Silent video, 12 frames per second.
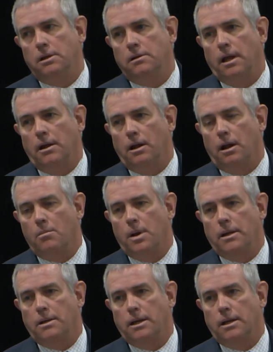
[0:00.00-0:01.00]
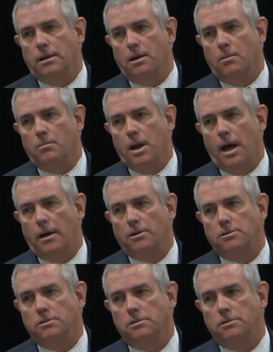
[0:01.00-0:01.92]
than to eliminate the income tax.